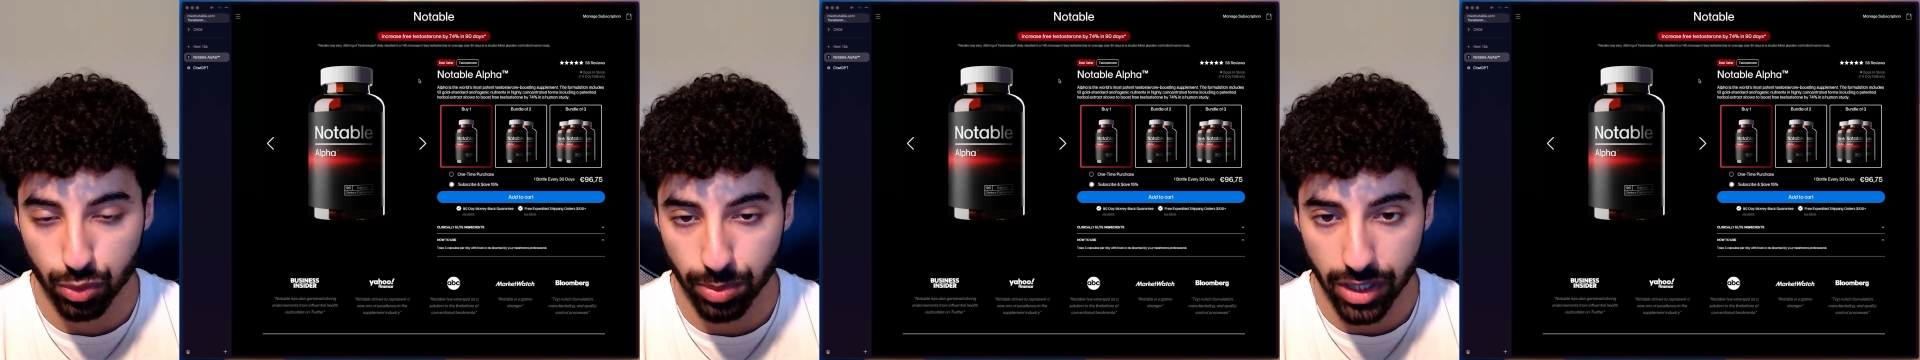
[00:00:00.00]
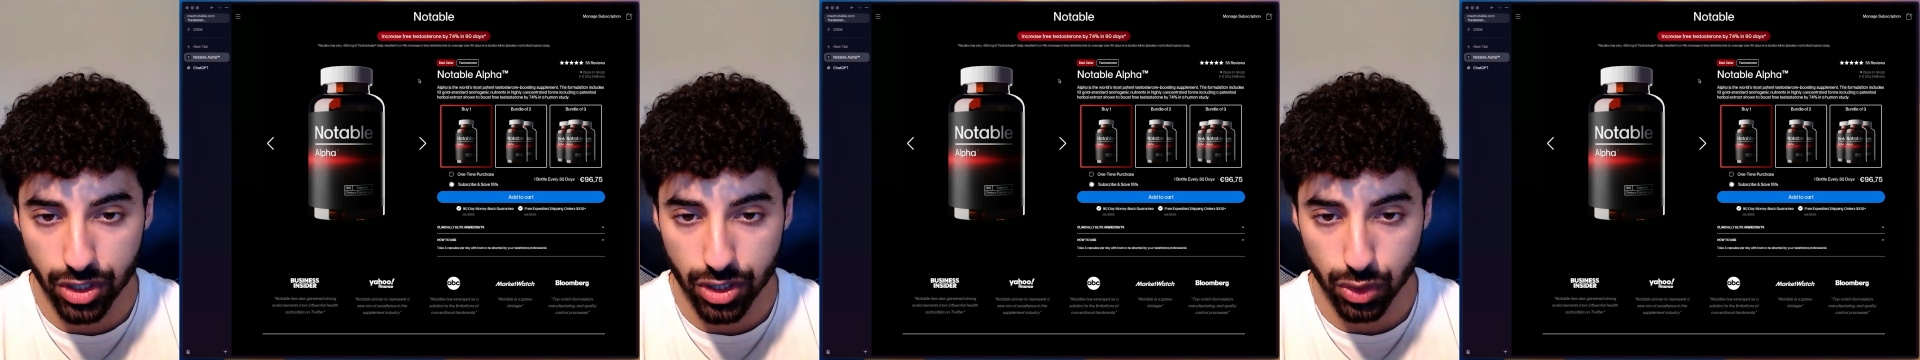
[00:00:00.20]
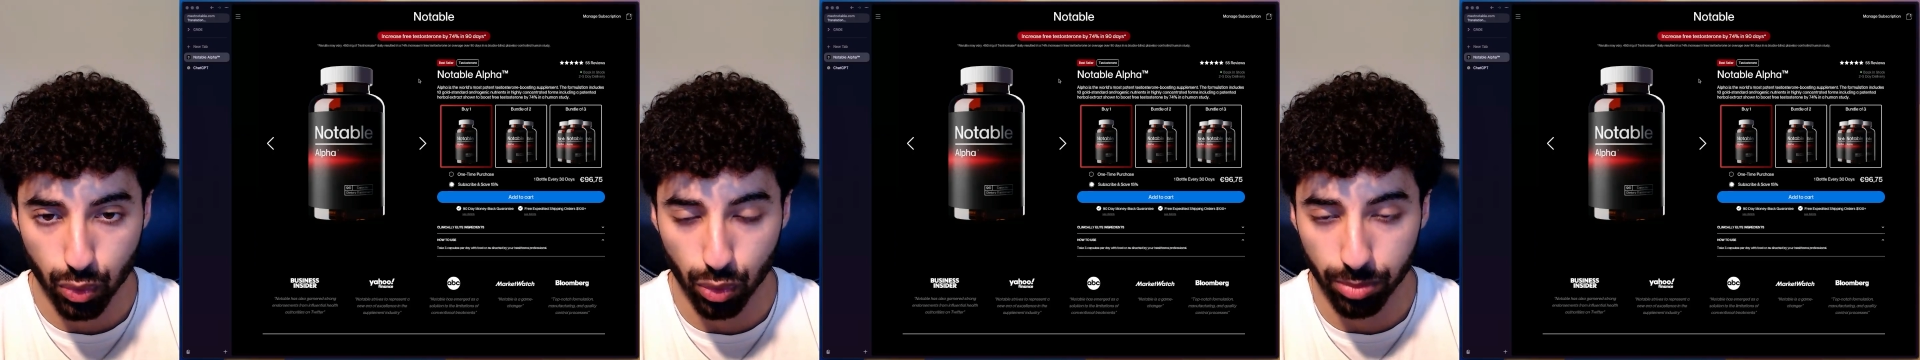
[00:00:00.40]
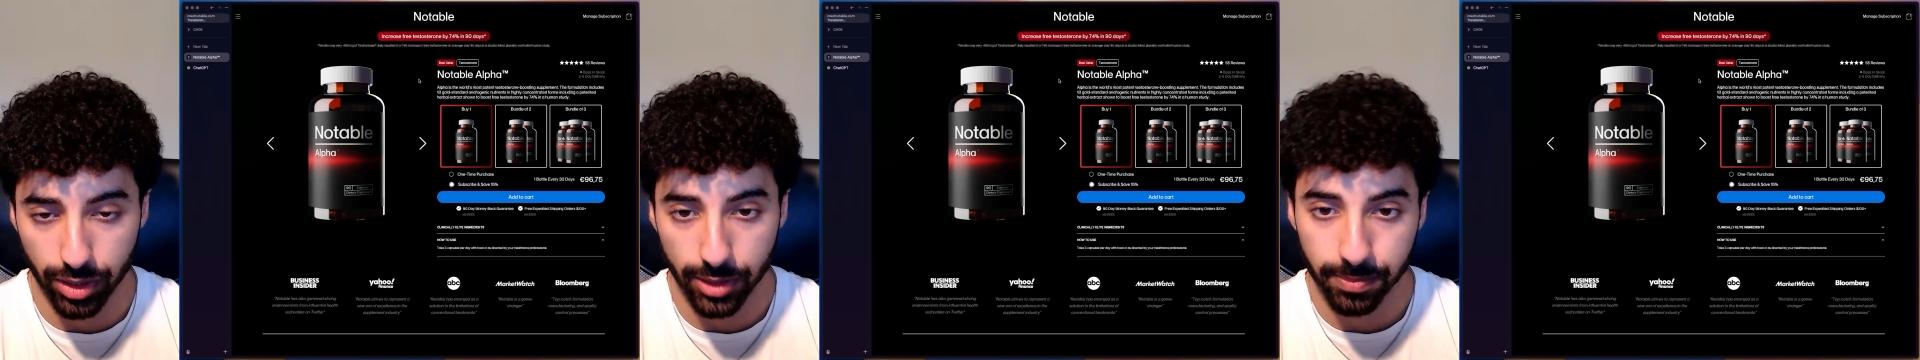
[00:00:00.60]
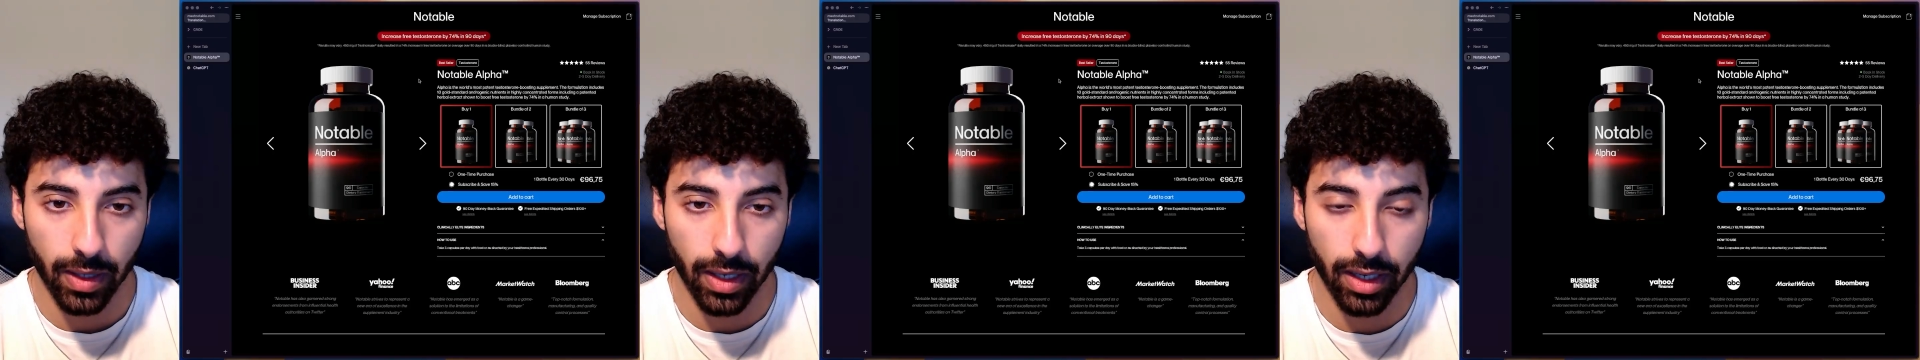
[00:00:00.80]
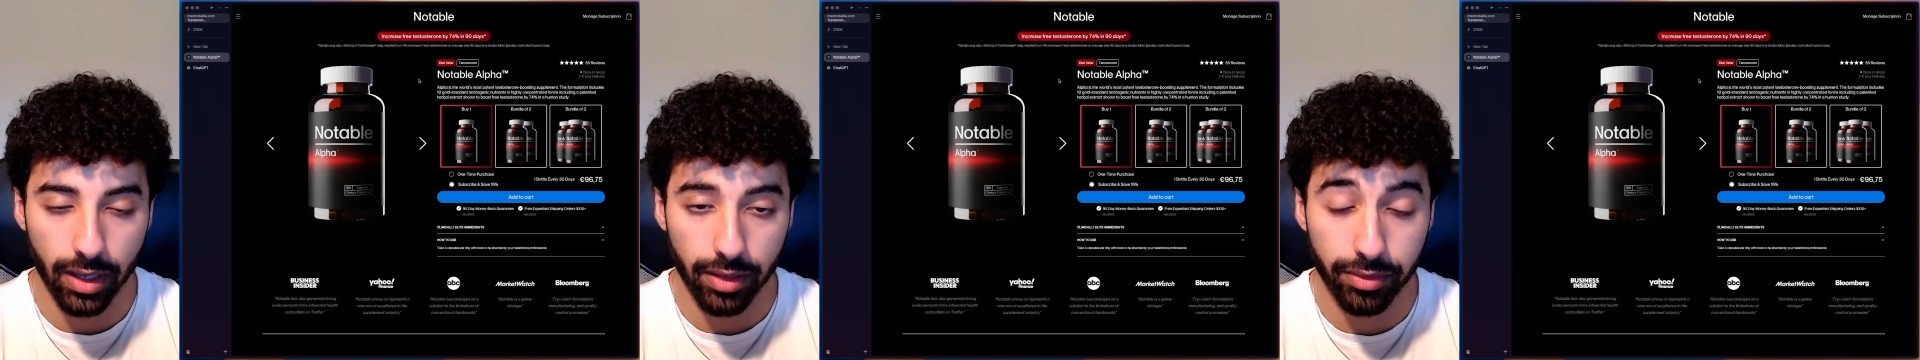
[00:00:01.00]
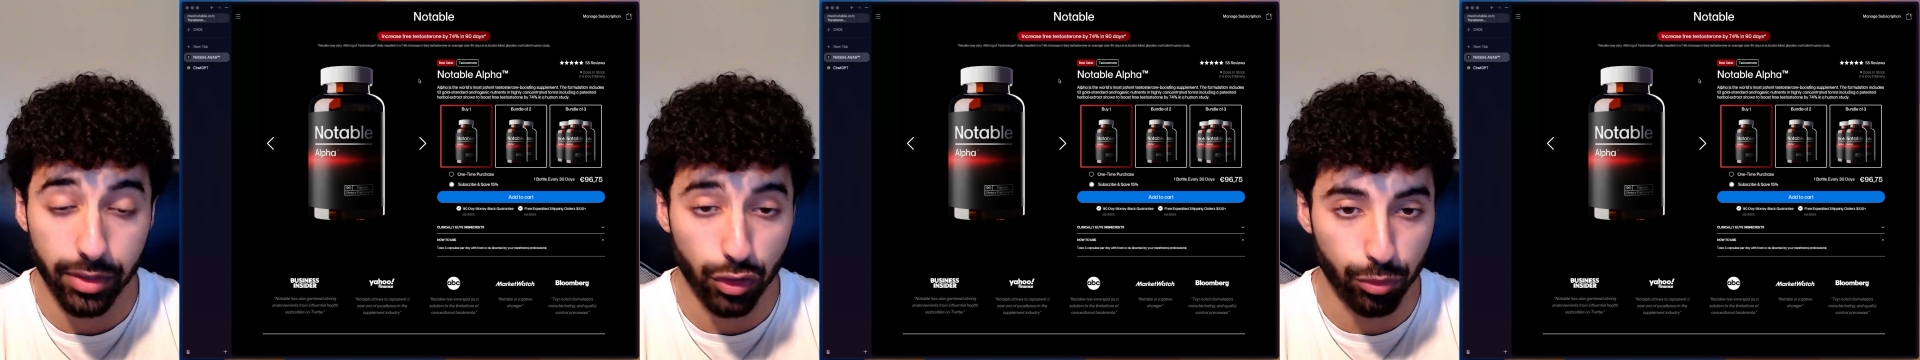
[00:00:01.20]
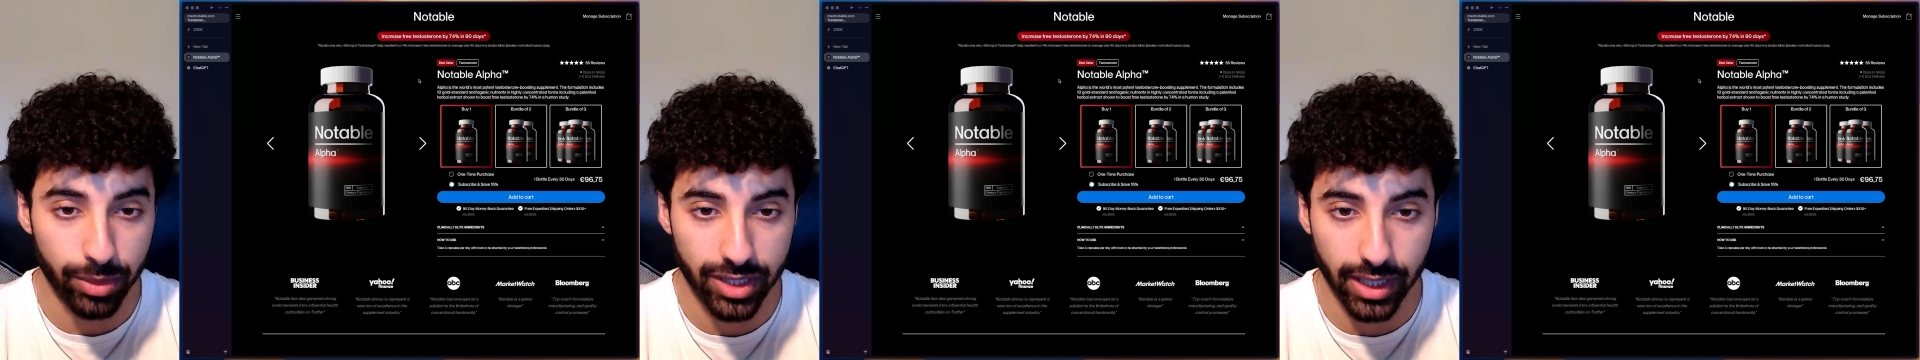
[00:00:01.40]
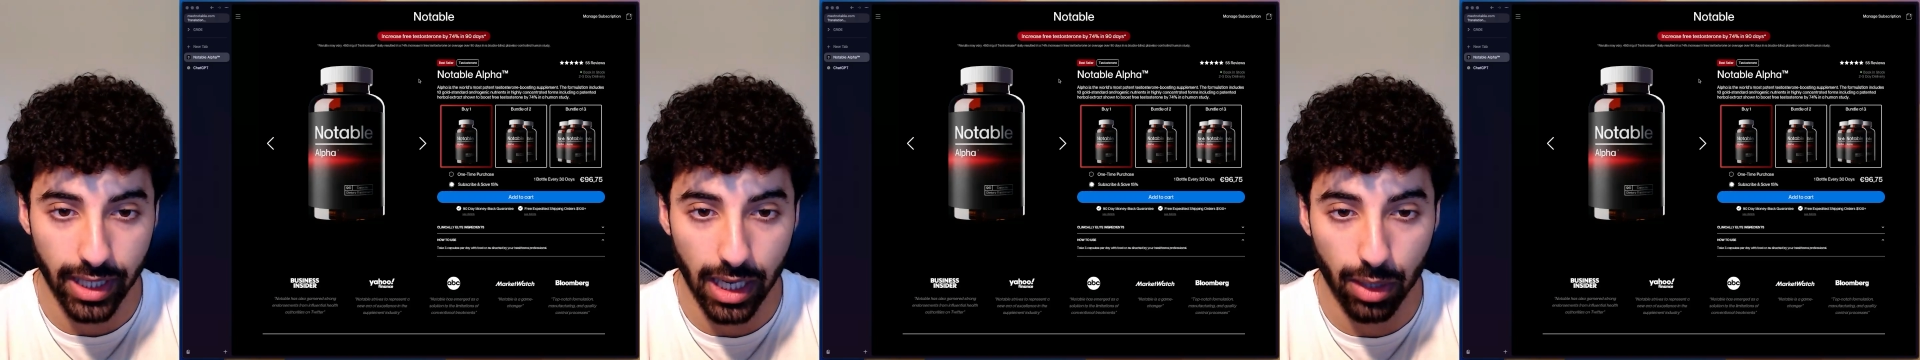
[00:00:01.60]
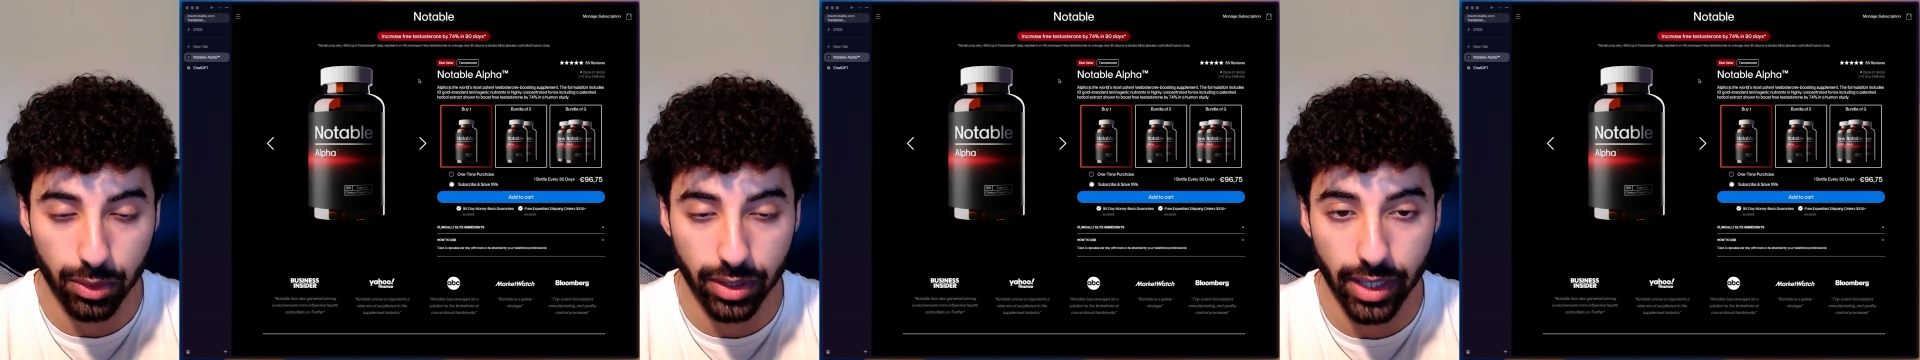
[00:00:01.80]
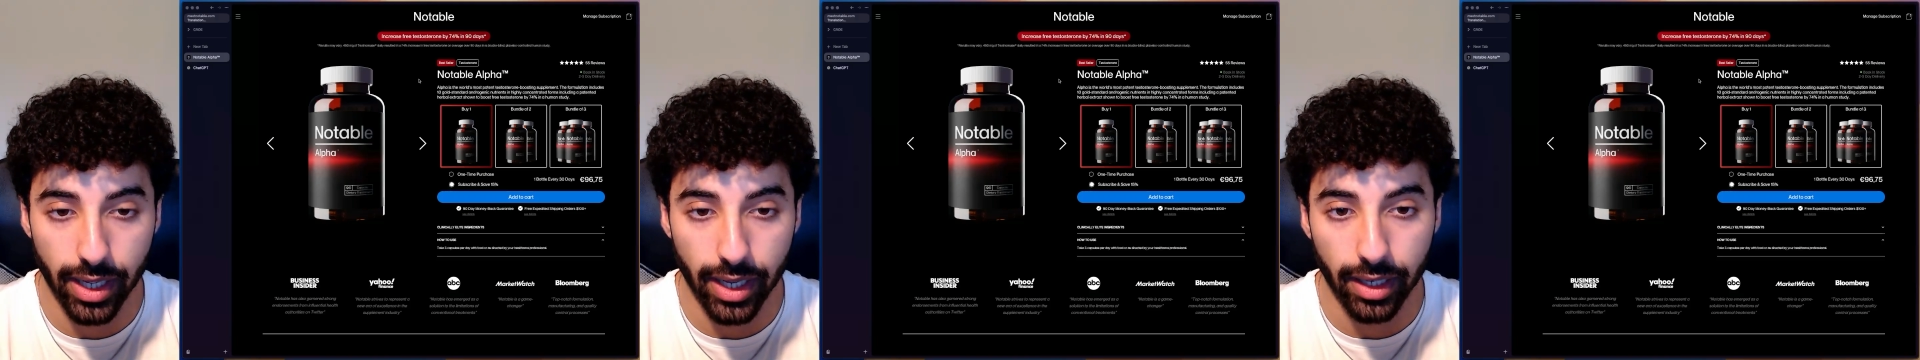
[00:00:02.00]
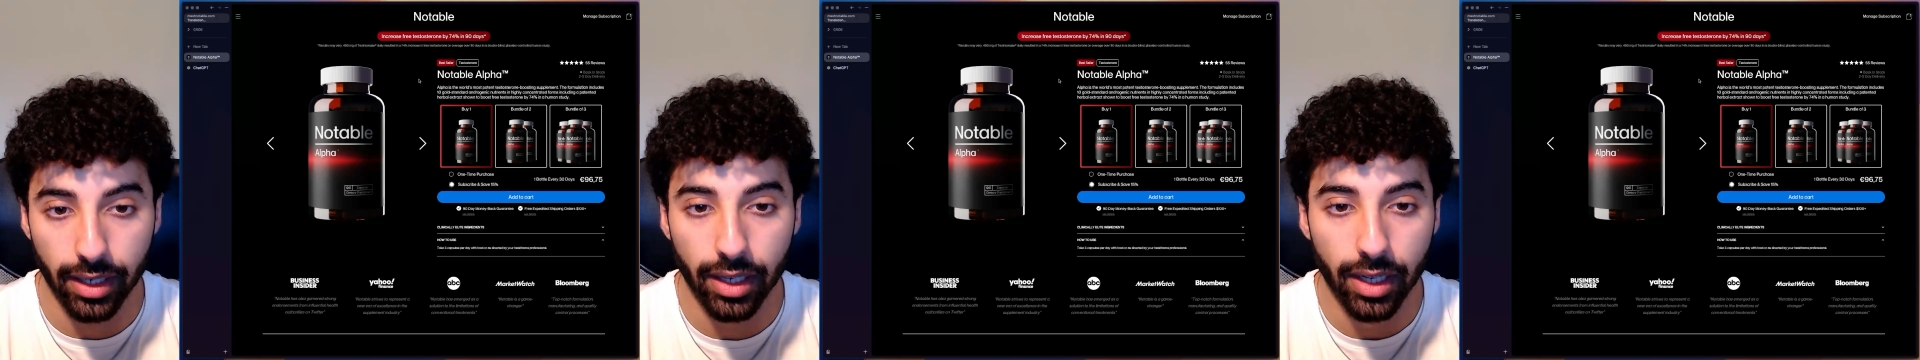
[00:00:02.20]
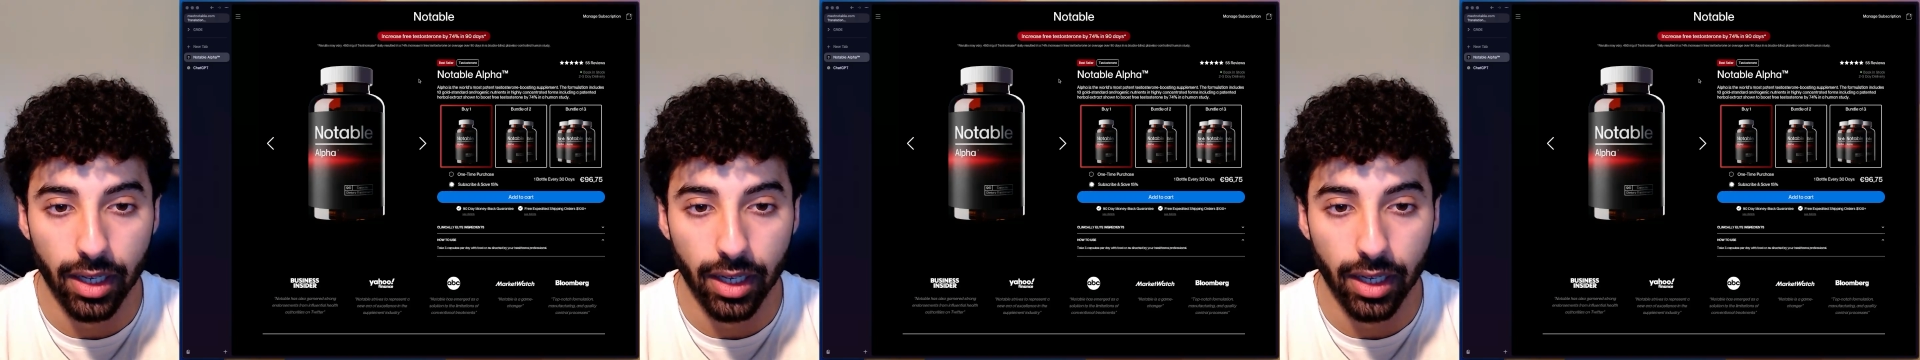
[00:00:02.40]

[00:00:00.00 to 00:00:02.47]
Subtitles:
pages will be fear of missing out and